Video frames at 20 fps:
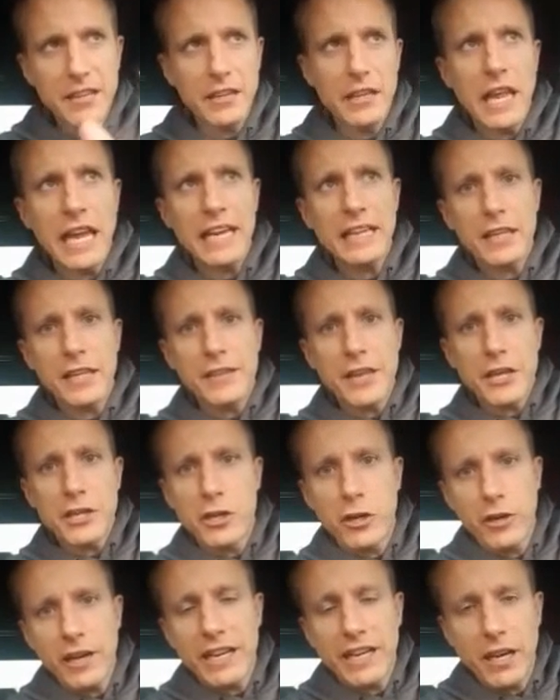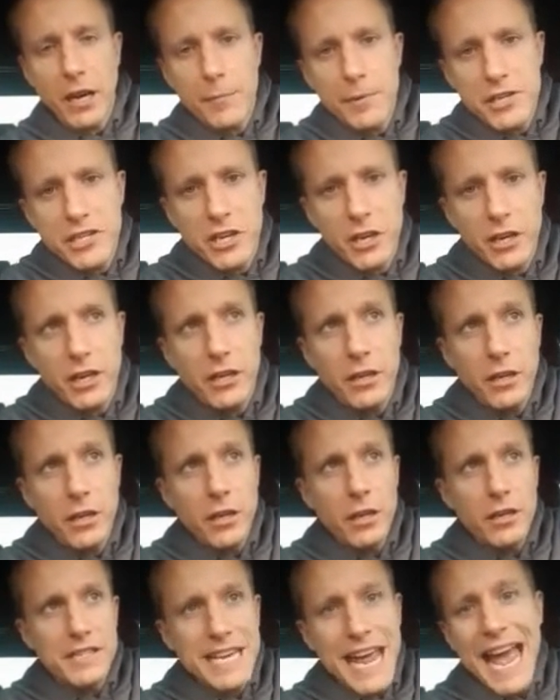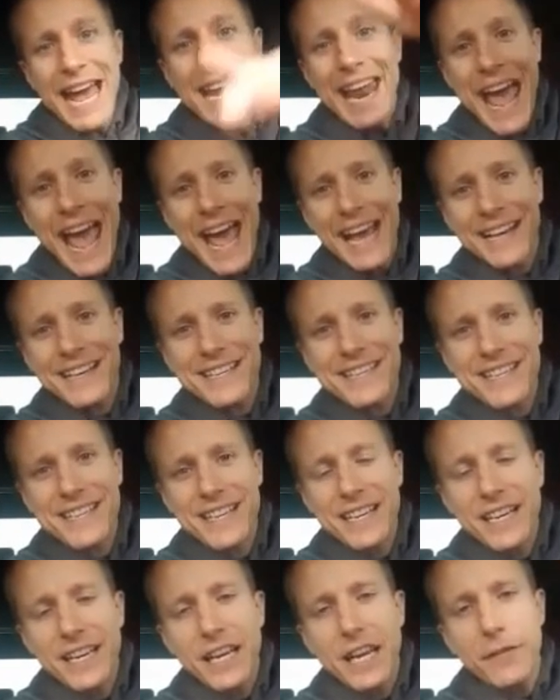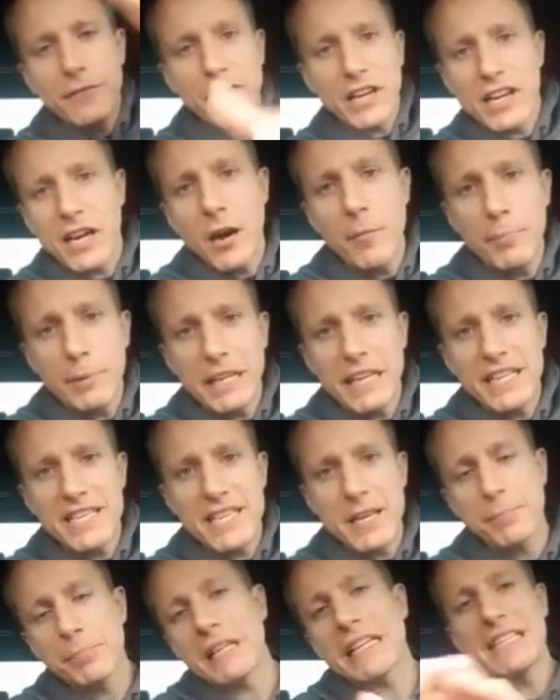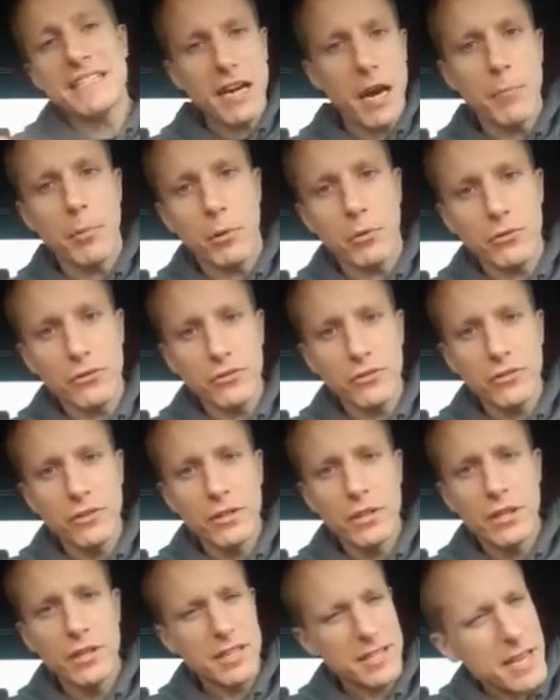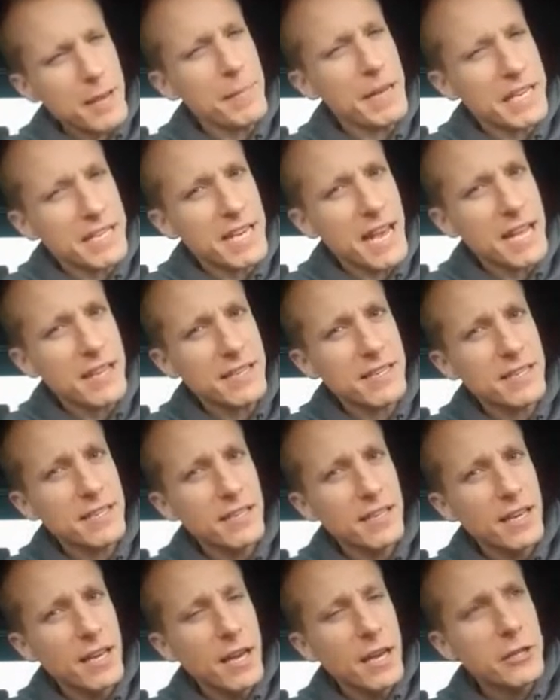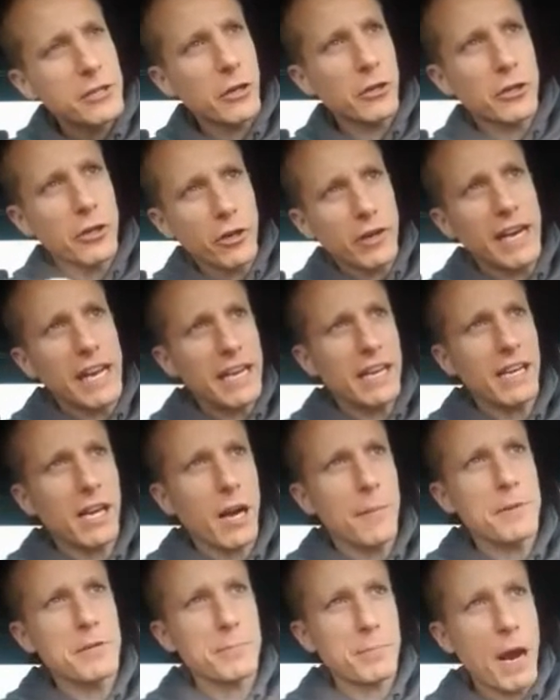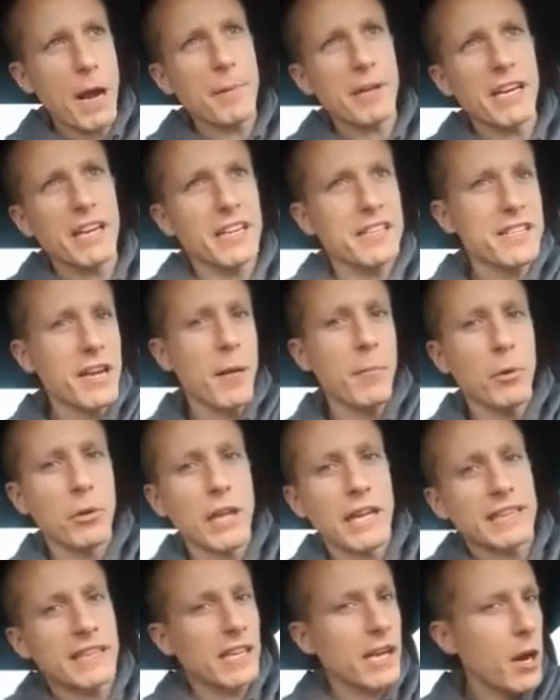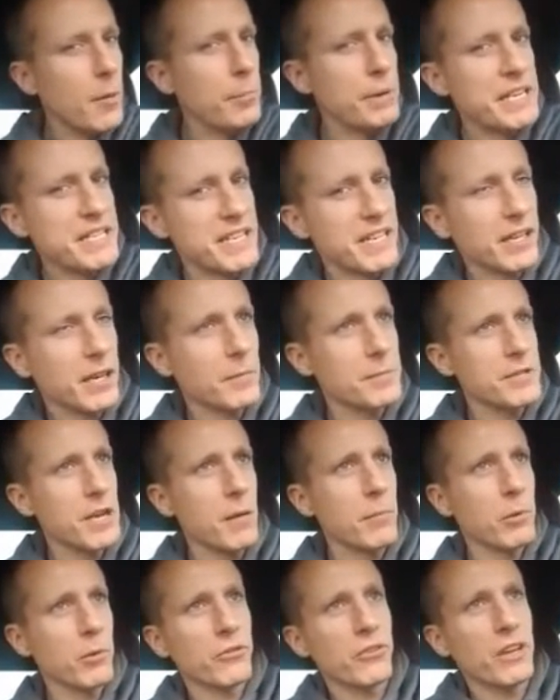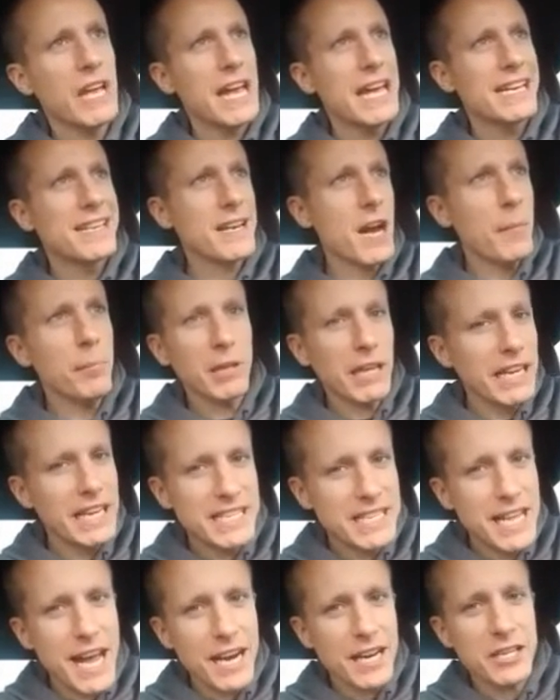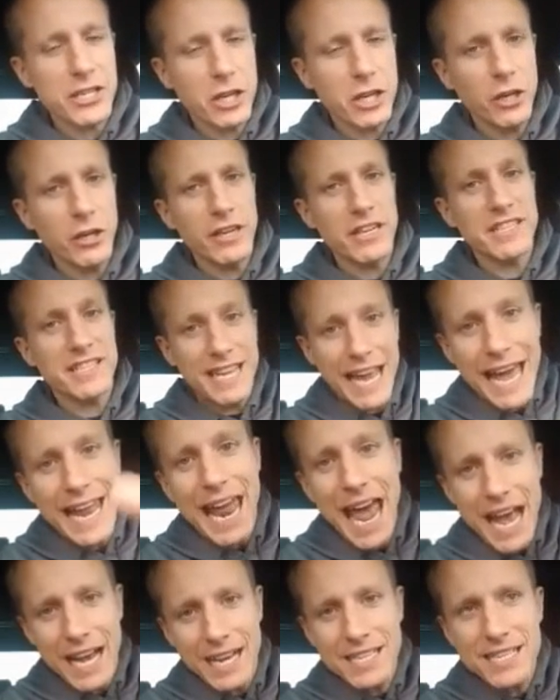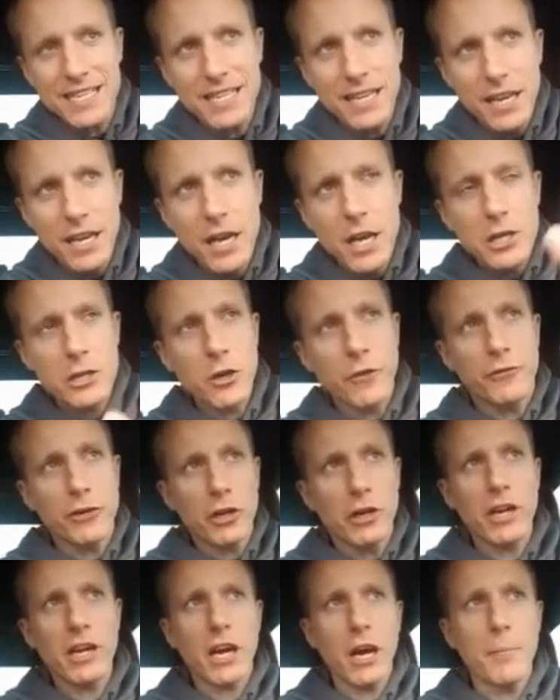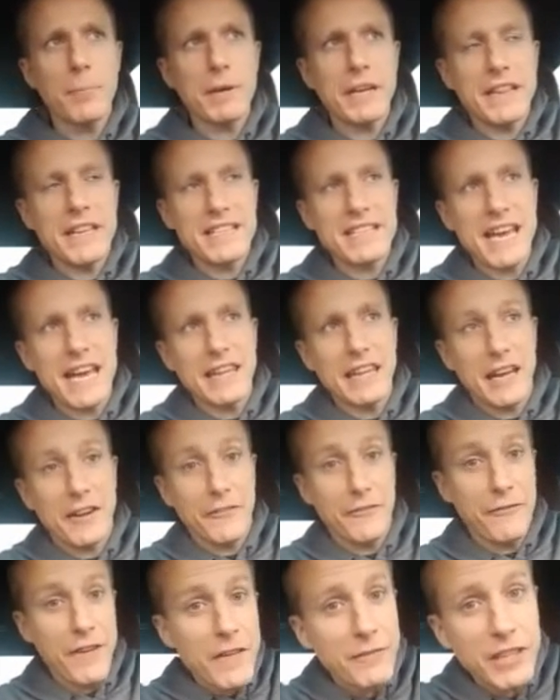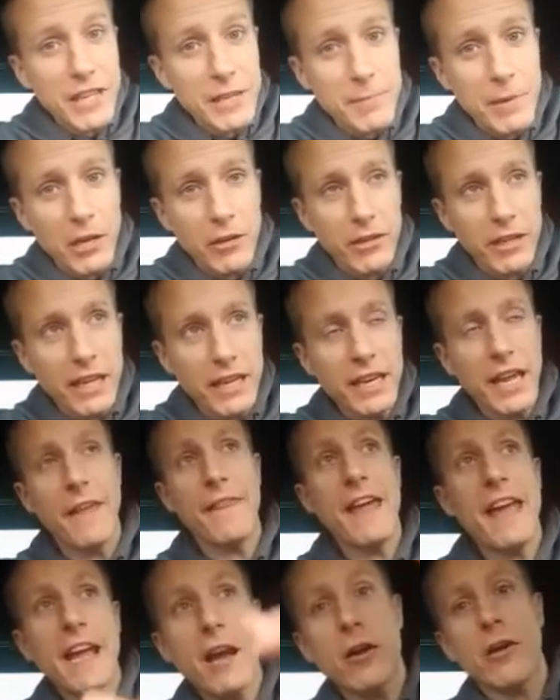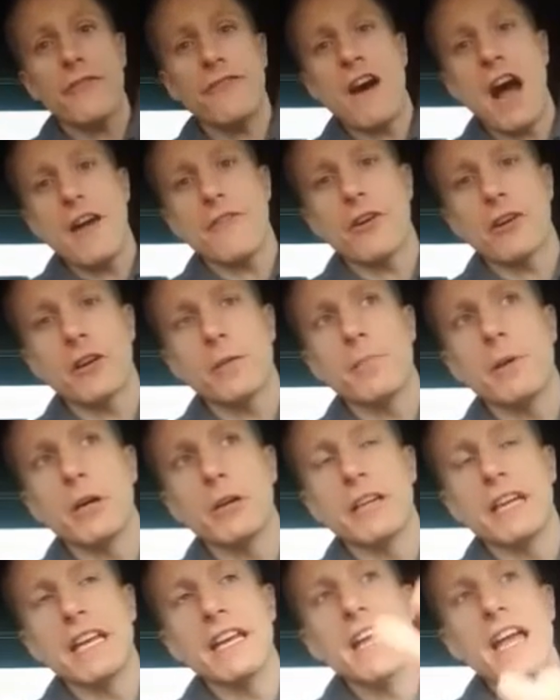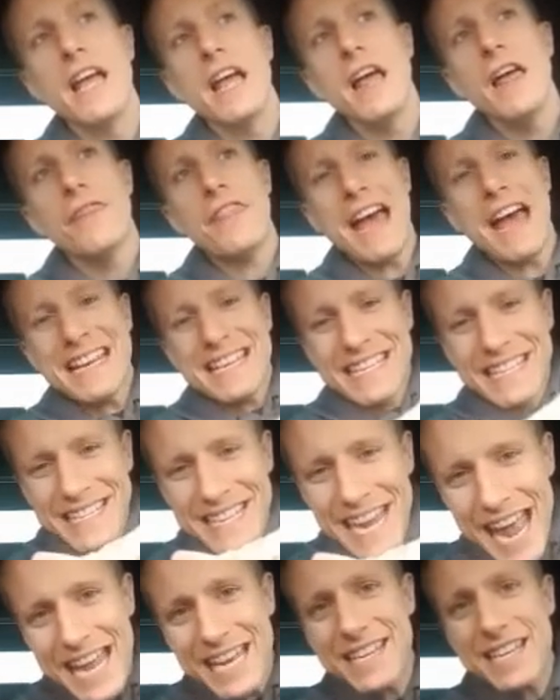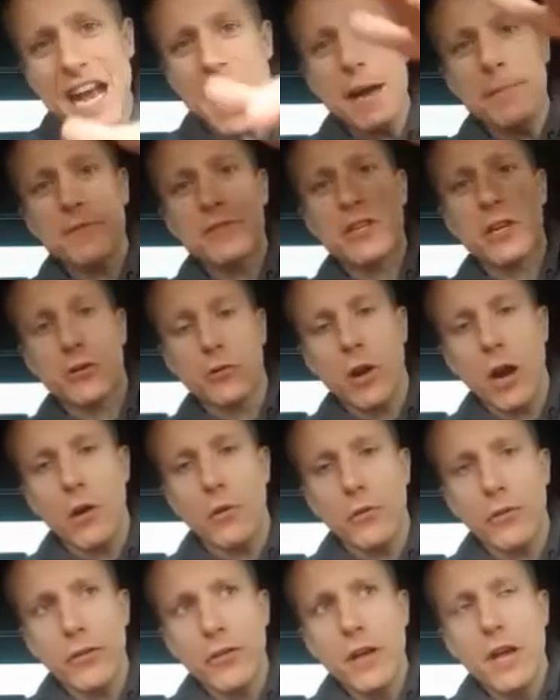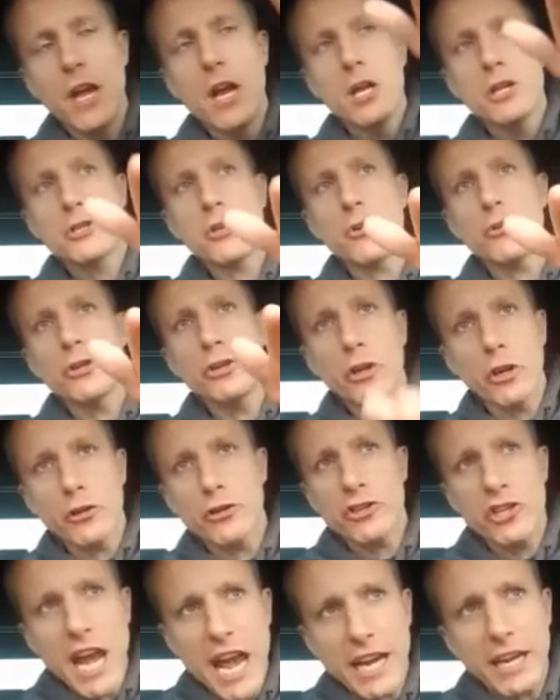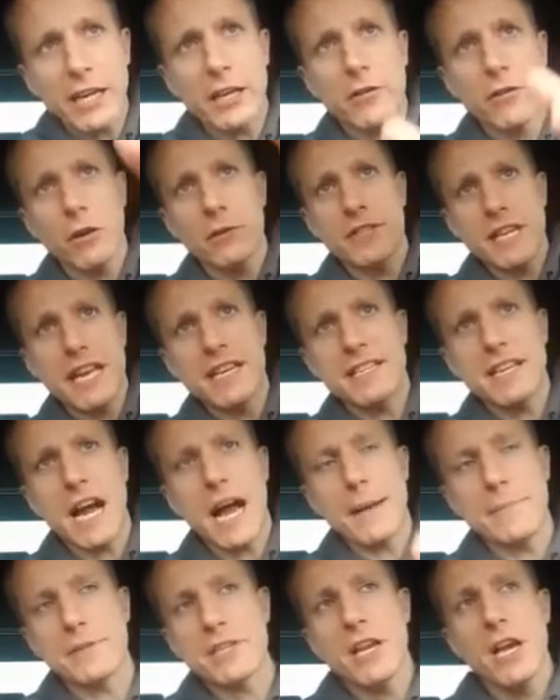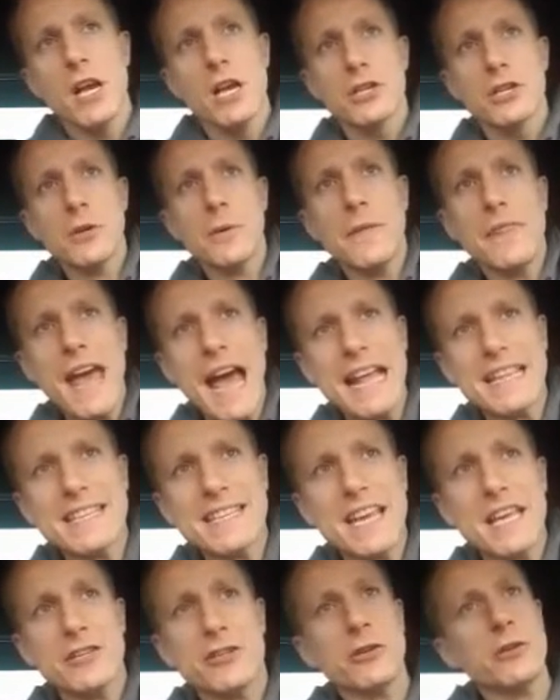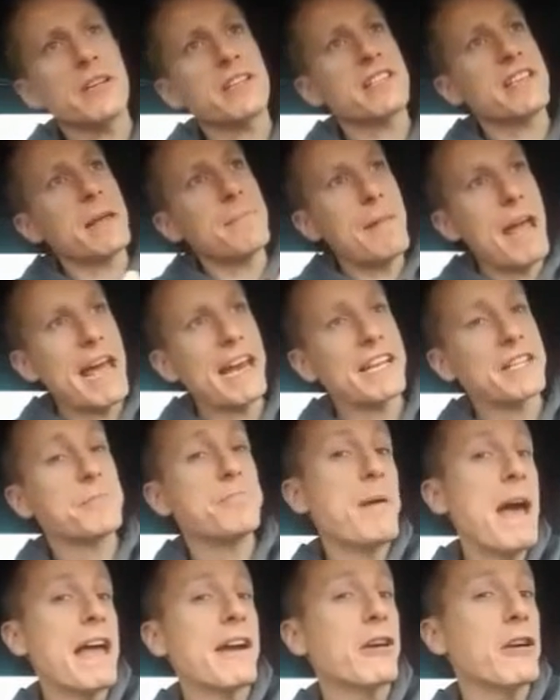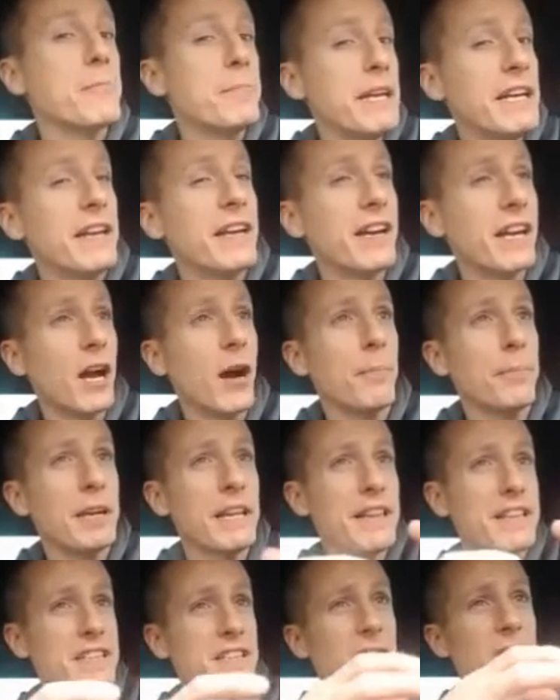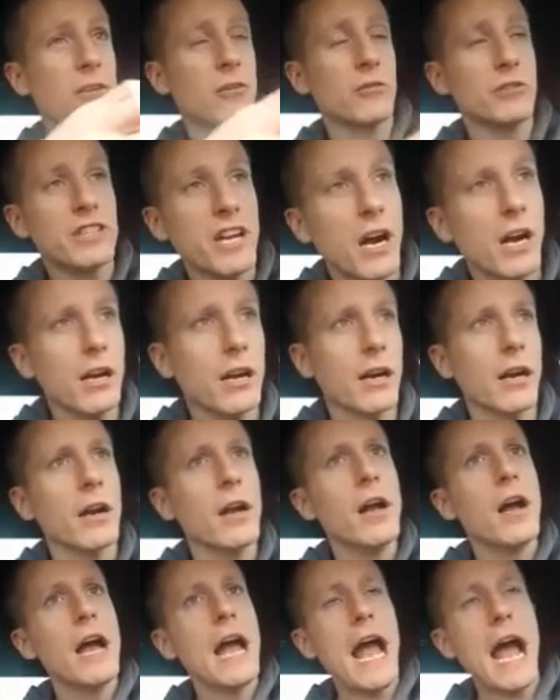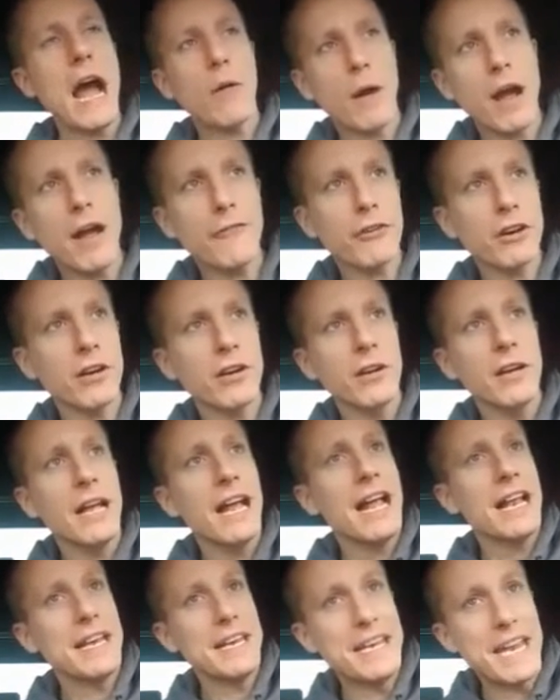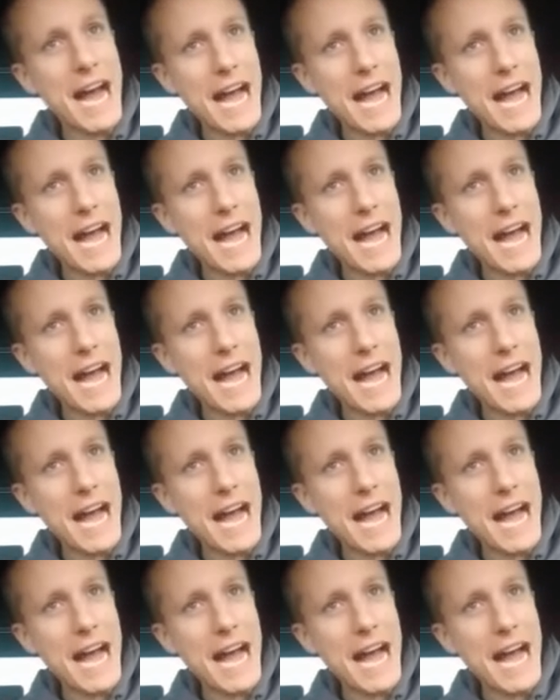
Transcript: it's unlikely that your income is going to 10x if the company simply doubles. Does that make sense? So your income is probably going to double like the company's income doubles. Doubling is not as good as 10x. So if you're in a company that's at like 50 million and they go to 500 million, that is 10 times the growth. So your check could grow 10 times. So in that sense, you could say, man, it's better to be in a company that's a little younger. However,